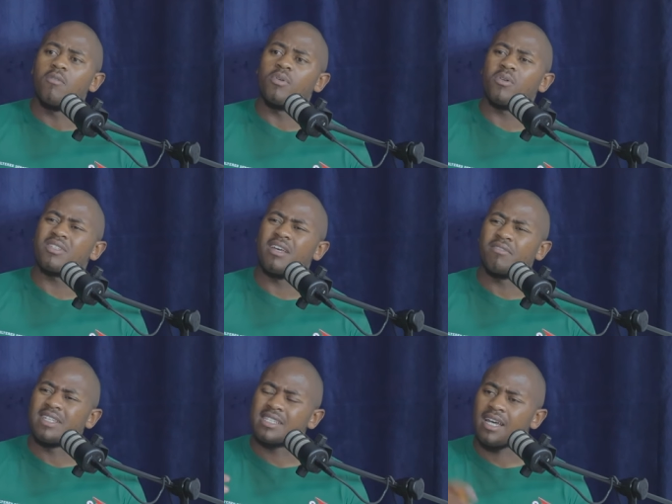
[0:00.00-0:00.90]
Because they have
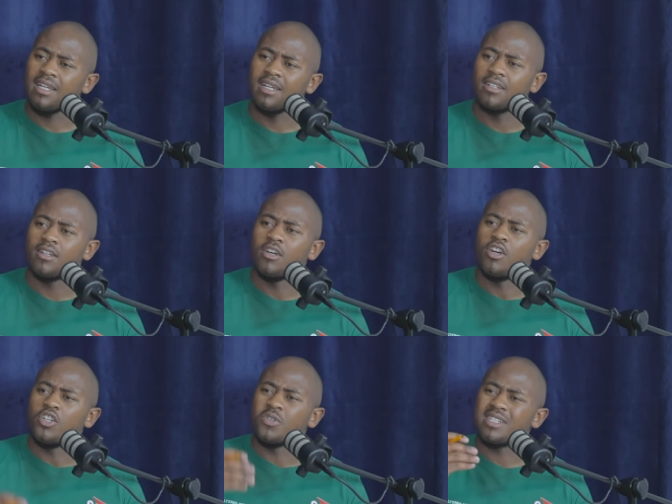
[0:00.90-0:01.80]
decided
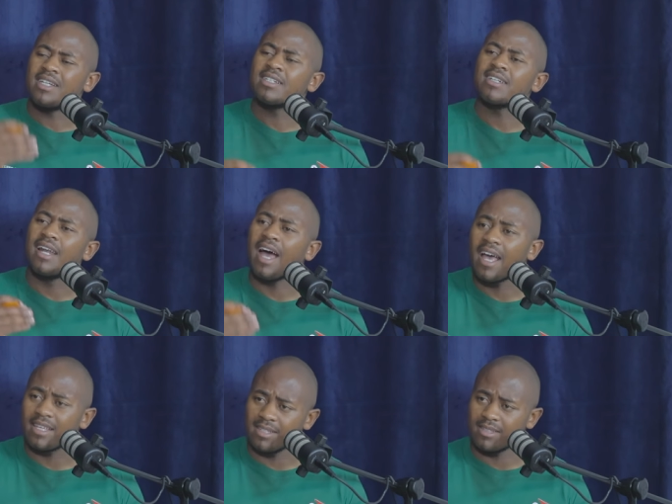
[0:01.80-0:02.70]
to
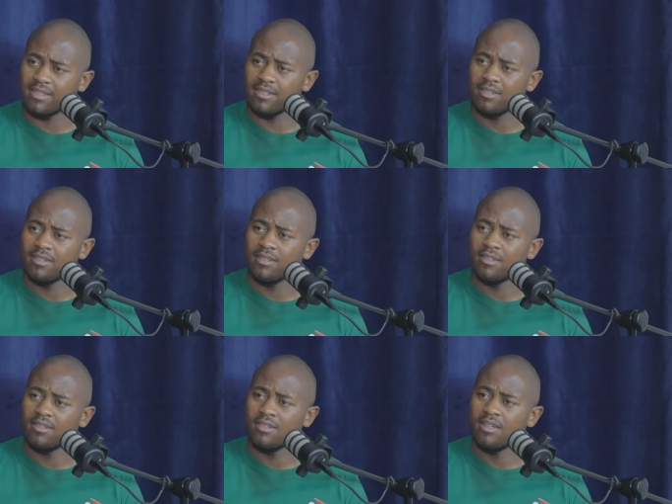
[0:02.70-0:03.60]
centralize
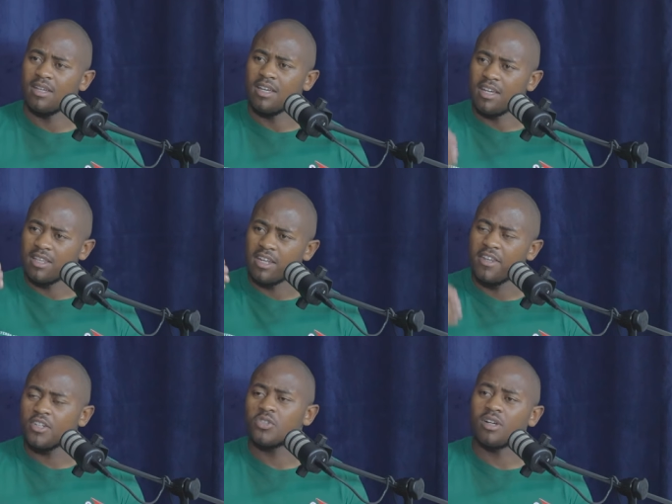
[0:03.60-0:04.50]
the
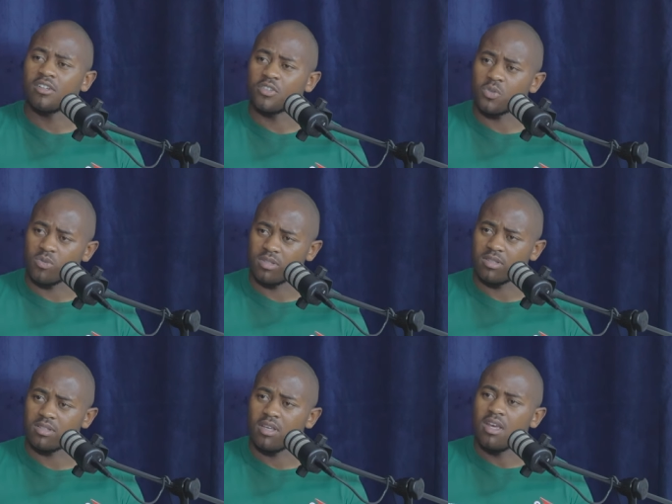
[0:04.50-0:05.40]
natural
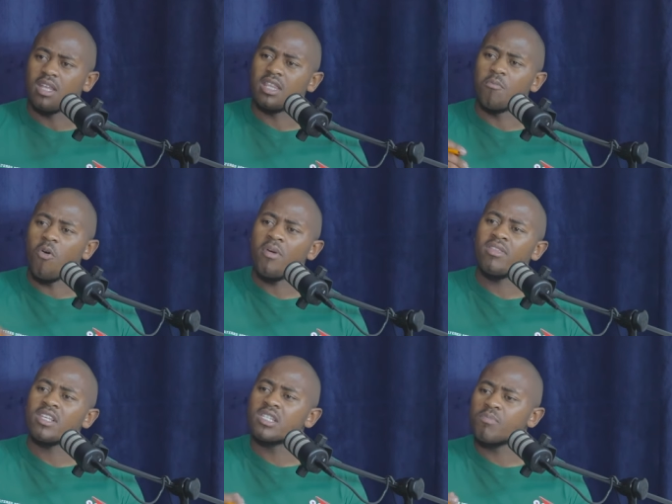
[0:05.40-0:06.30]
resources. The moment
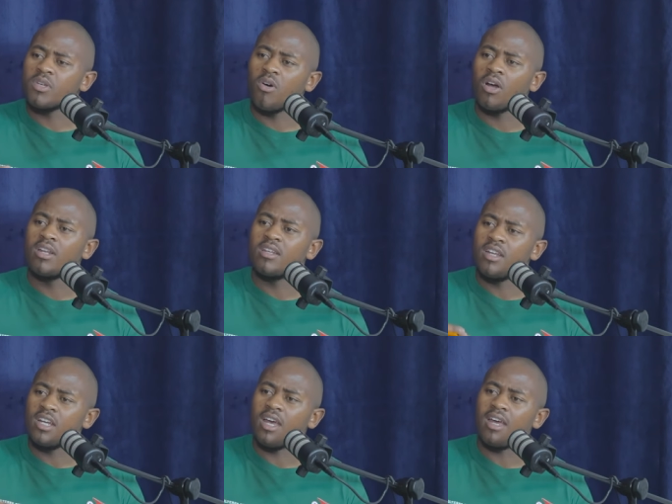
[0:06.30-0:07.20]
they speak on
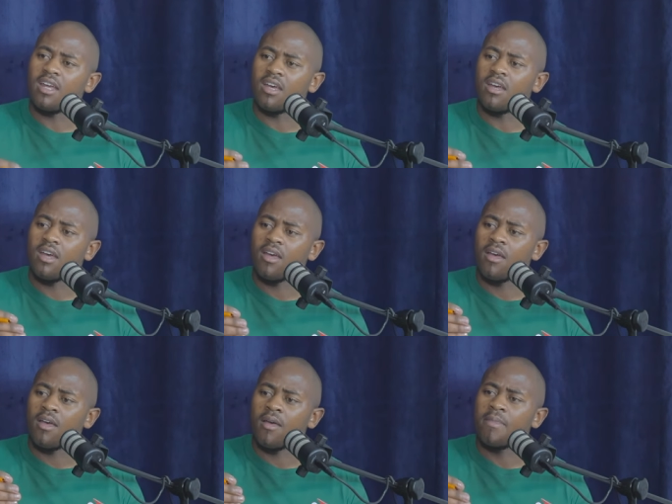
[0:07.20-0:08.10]
eh,
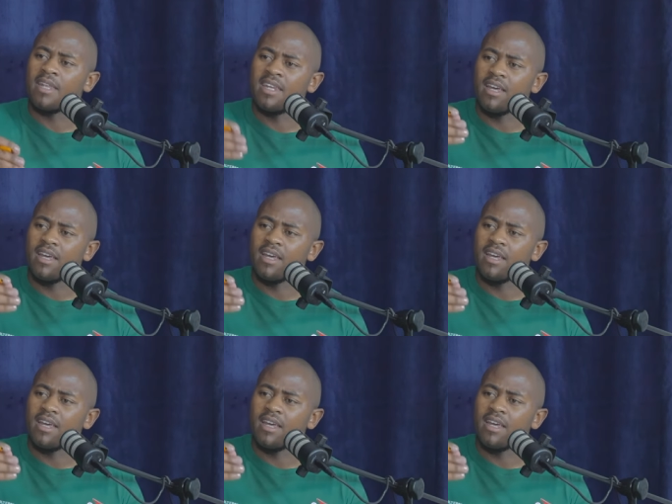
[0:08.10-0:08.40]
eh, eh,